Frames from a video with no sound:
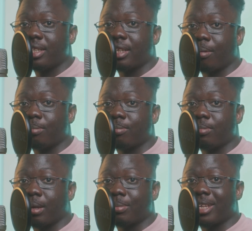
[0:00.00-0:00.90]
Some
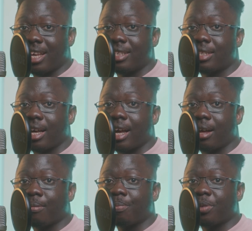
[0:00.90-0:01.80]
some skins
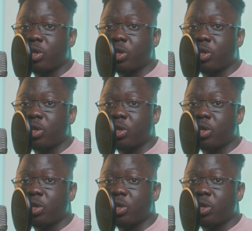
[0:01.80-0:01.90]
are